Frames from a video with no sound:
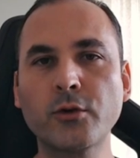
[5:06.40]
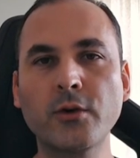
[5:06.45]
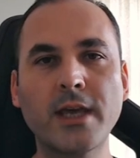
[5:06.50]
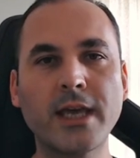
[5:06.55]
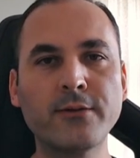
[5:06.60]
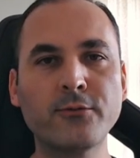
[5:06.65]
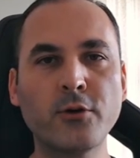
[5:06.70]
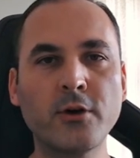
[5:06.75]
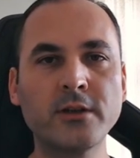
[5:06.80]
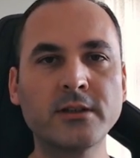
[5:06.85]

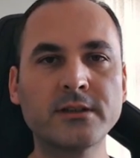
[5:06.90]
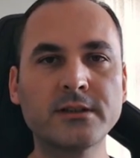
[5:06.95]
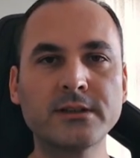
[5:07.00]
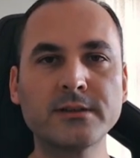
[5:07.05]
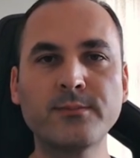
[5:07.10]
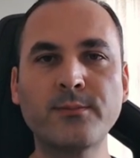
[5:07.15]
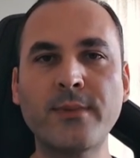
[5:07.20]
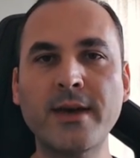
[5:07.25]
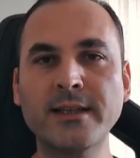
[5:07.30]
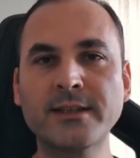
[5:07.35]
avoid
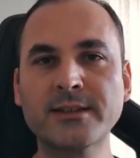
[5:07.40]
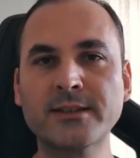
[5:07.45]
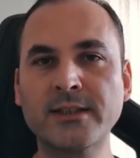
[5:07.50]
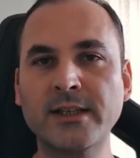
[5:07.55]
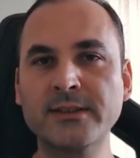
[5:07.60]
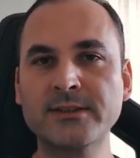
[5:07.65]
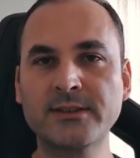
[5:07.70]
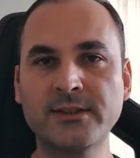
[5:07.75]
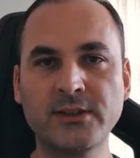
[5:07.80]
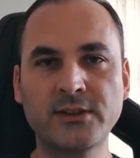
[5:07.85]
the bad
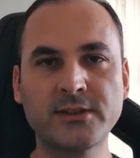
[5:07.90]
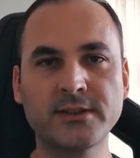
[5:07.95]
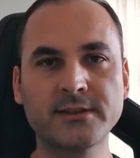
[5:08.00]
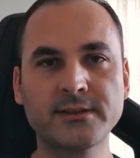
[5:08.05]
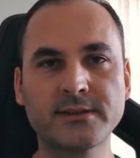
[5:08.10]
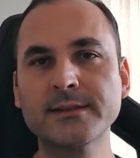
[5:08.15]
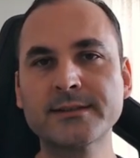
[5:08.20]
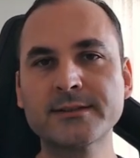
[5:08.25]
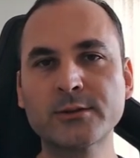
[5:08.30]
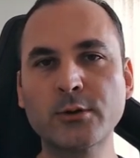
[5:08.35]

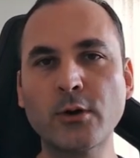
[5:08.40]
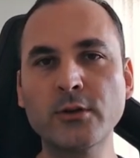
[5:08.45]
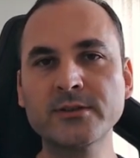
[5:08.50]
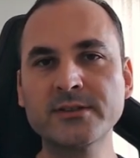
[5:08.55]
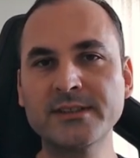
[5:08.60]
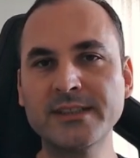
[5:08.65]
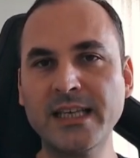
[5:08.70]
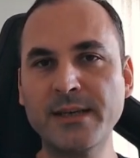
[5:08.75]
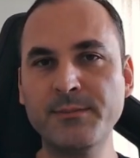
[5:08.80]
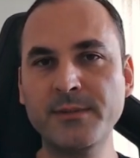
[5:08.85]
transitions. Tone
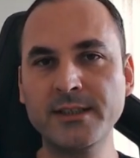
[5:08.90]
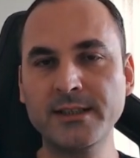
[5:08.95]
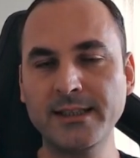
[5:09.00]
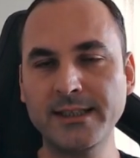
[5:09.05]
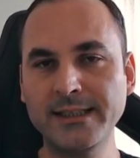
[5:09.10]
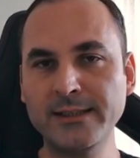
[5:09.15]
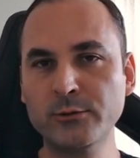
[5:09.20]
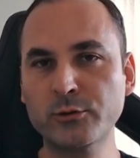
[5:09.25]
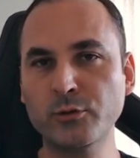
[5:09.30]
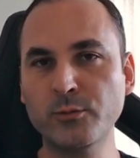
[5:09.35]
slamming
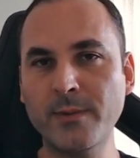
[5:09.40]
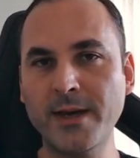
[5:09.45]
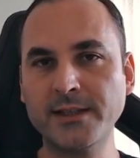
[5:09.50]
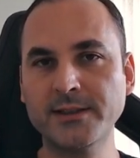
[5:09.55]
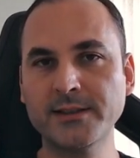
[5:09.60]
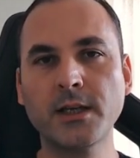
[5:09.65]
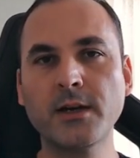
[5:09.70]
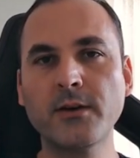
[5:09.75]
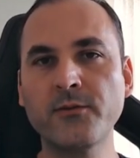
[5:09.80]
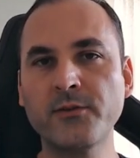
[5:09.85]
into
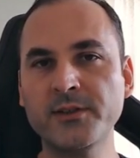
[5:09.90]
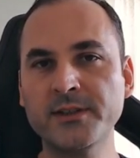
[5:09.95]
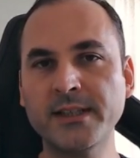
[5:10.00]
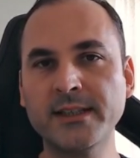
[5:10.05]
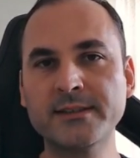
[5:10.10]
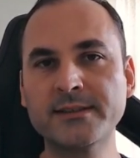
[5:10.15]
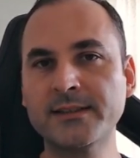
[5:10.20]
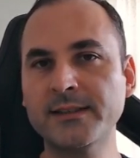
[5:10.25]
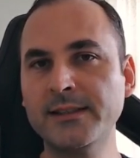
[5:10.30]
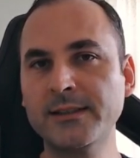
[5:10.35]
metal with
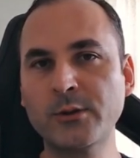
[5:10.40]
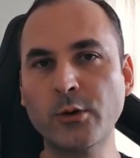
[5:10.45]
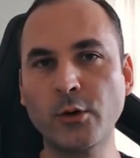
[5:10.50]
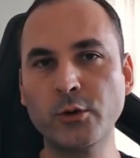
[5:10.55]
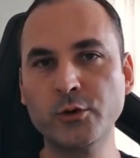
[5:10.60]
a silicone